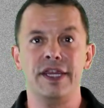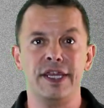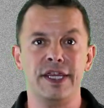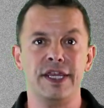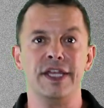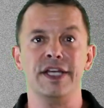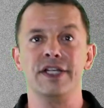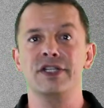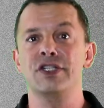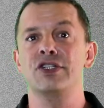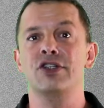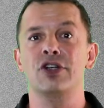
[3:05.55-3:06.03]

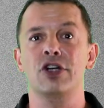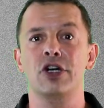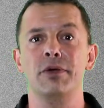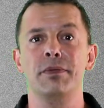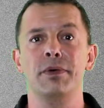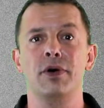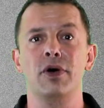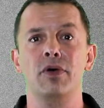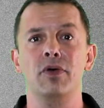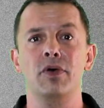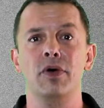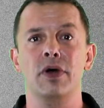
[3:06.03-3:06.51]
this
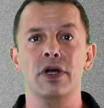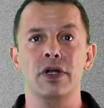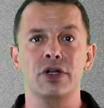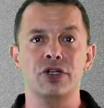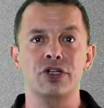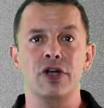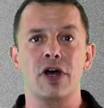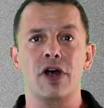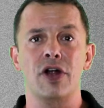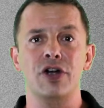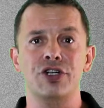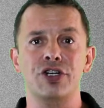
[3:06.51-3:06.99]

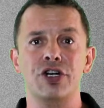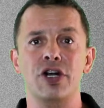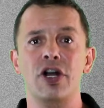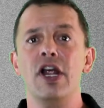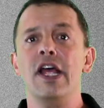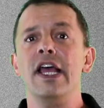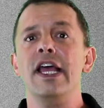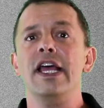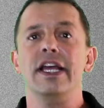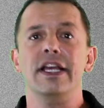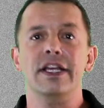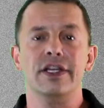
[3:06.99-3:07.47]
turbocharger
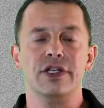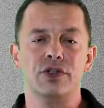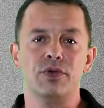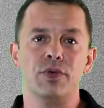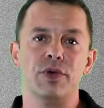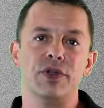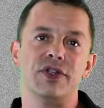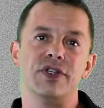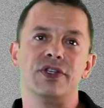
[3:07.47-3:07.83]
is with